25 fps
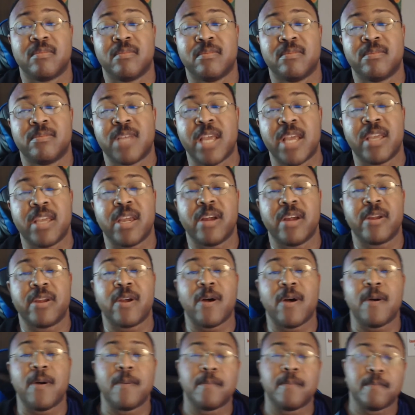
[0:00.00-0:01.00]
Take care,
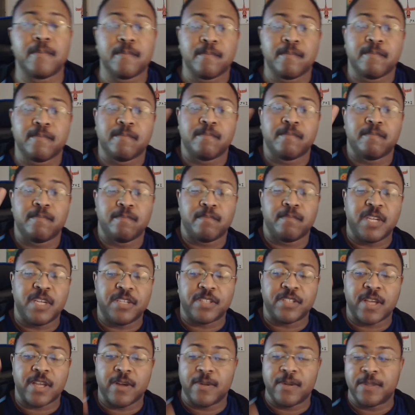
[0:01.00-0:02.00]
y'all.
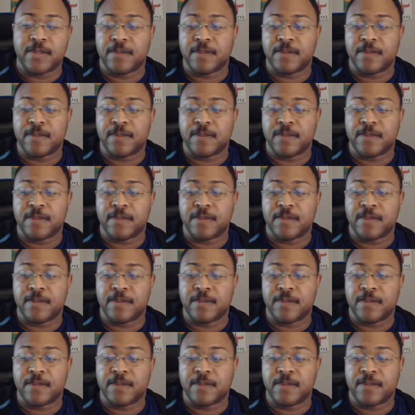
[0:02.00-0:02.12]
Peace out.